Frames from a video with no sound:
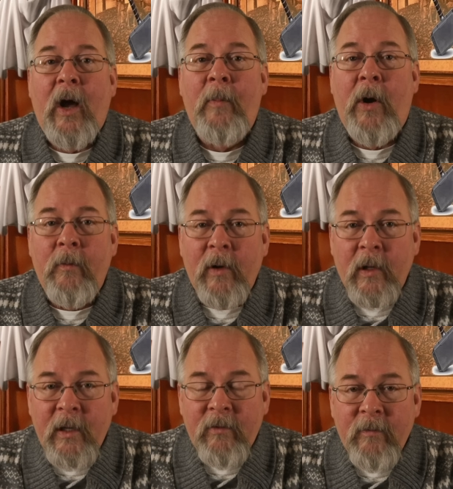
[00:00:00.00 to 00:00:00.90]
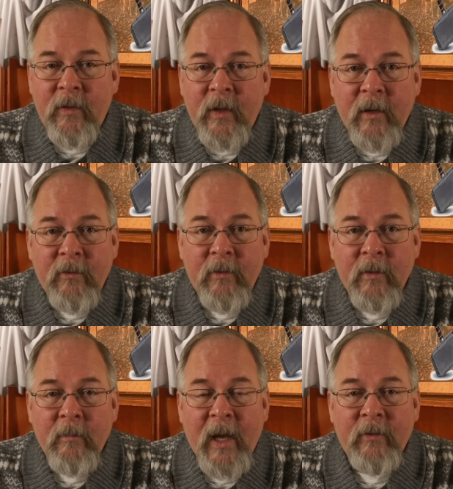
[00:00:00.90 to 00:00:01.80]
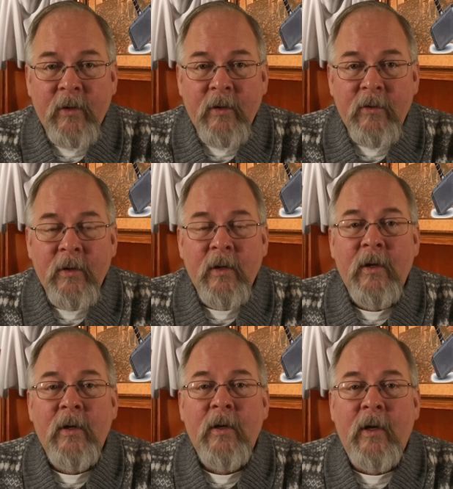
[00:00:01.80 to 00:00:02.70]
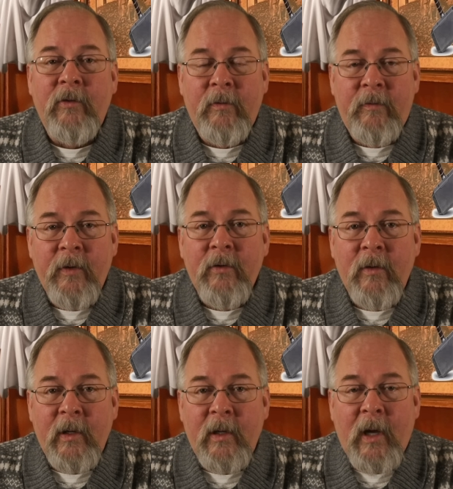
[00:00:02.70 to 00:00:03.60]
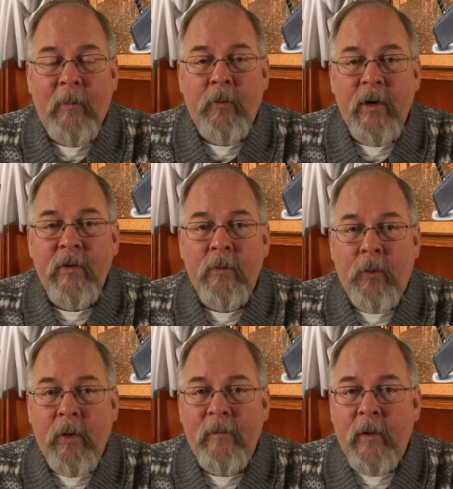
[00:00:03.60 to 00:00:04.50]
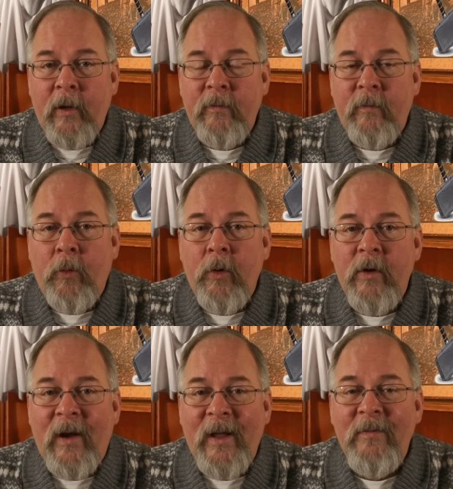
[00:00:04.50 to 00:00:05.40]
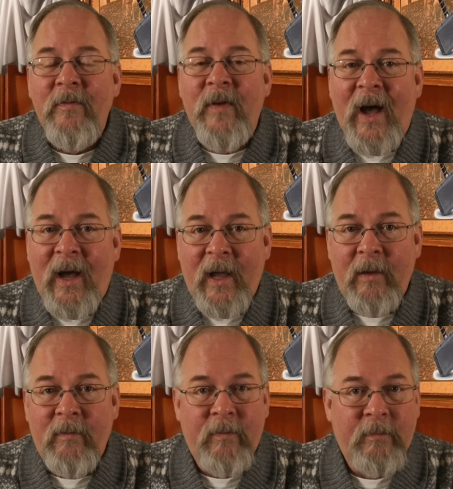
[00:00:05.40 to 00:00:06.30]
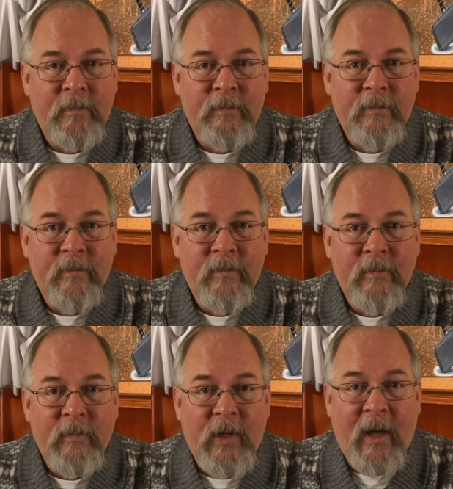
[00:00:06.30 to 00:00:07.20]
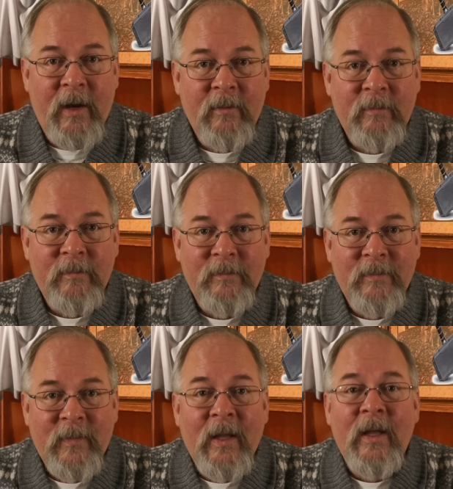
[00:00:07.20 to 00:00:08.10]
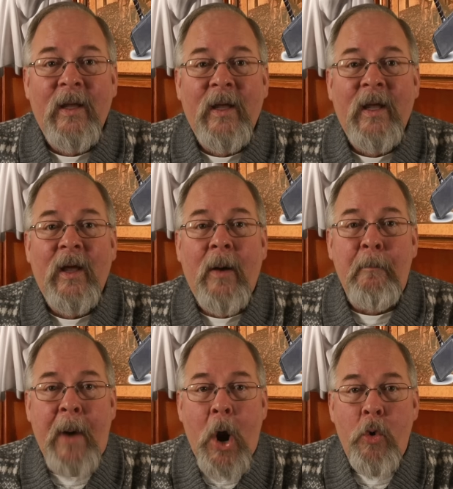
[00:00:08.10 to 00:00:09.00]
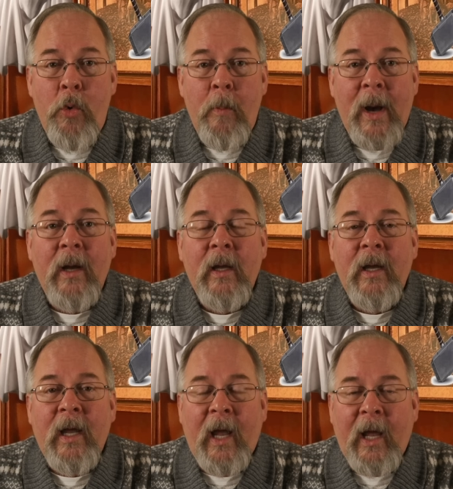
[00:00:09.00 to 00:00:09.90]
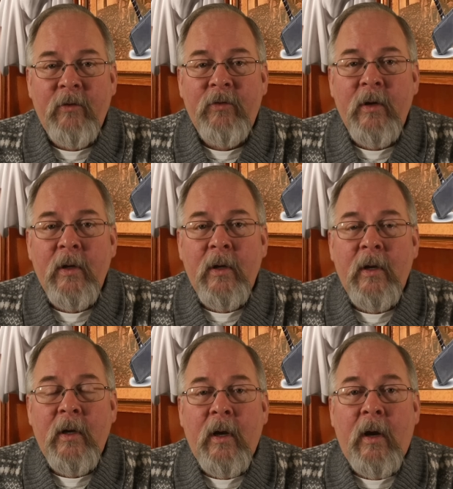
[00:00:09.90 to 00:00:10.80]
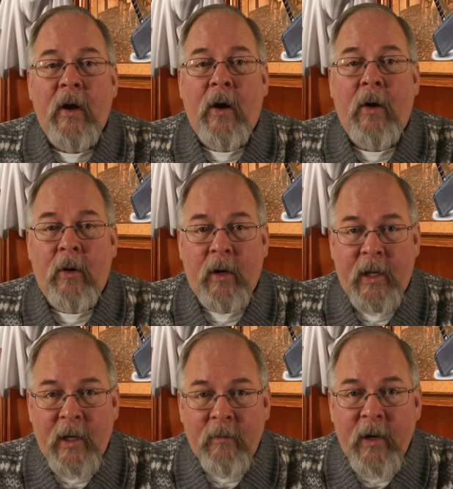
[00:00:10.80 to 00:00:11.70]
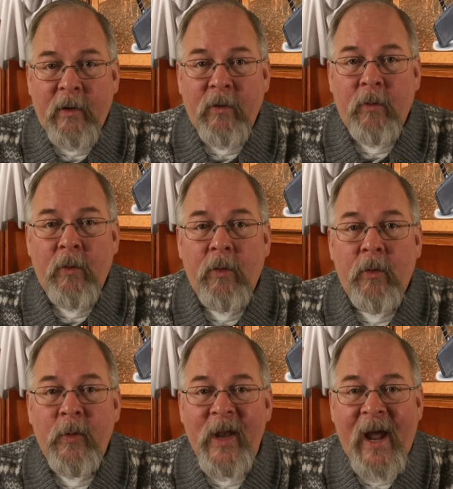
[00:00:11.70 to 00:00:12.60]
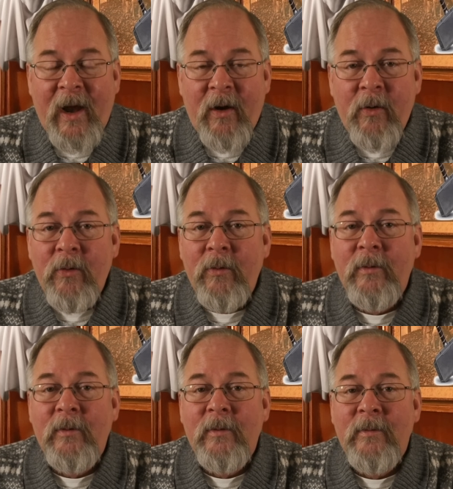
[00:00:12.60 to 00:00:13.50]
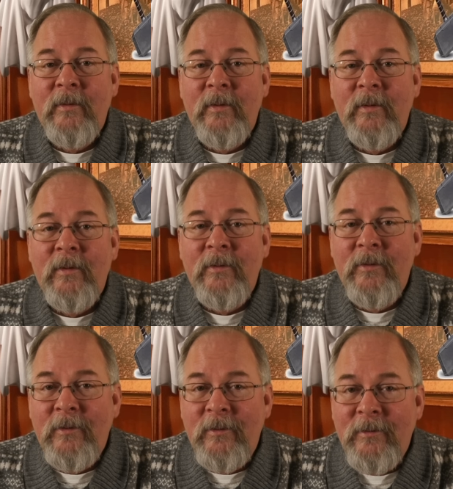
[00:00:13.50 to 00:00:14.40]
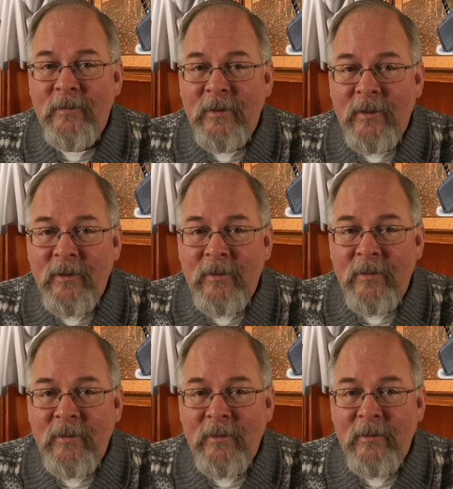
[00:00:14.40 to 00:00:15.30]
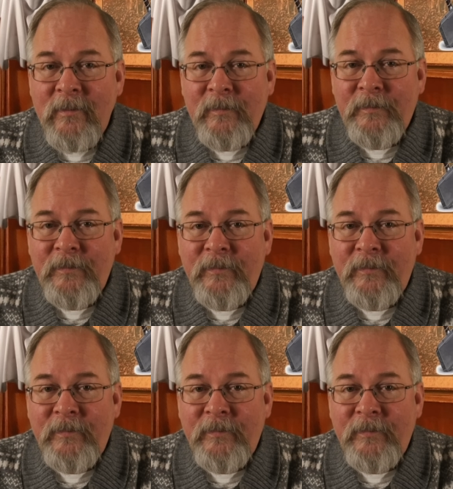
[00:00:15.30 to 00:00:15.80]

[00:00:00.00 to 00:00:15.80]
upon release of this message, is officially Operation Royal Flush 4.5. Got it? Boom. Heads are getting ready to roll now. Soon, very soon.